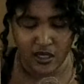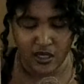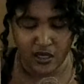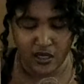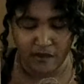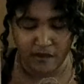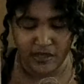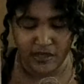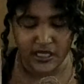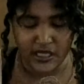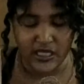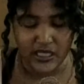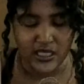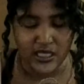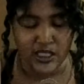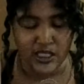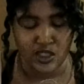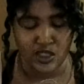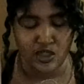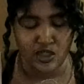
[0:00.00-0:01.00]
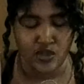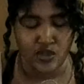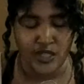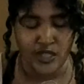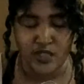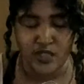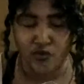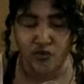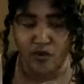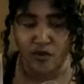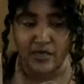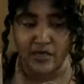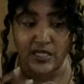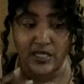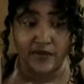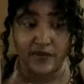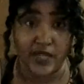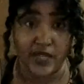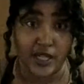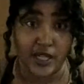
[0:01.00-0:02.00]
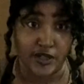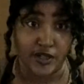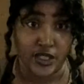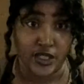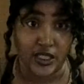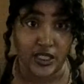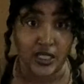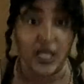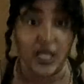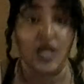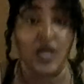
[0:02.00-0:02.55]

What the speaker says: But see, this is a transformative energy.